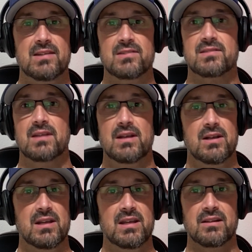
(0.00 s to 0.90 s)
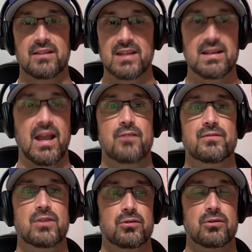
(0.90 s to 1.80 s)
he is an elite
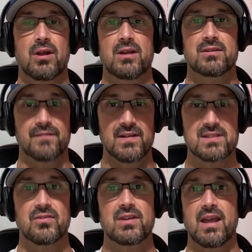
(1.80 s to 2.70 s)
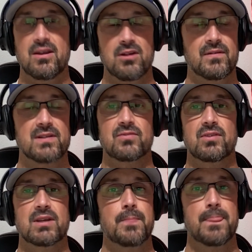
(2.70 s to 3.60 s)
outfielder defensively and
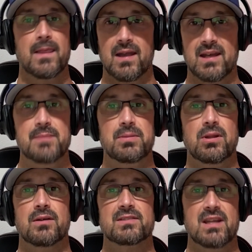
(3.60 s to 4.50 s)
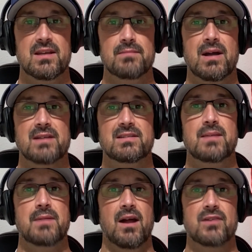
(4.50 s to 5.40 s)
offensively, and he belongs in my
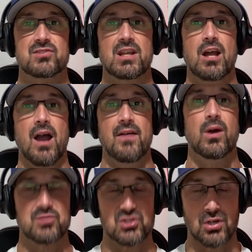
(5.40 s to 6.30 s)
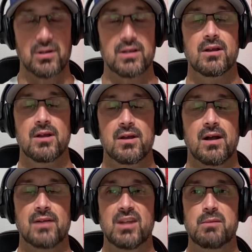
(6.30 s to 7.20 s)
team. And actually, I want him starting
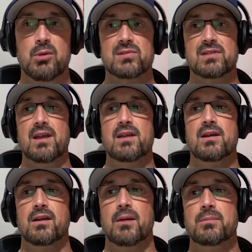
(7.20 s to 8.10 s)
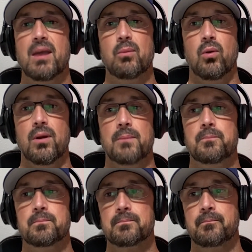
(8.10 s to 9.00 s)
on Team USA come game 1.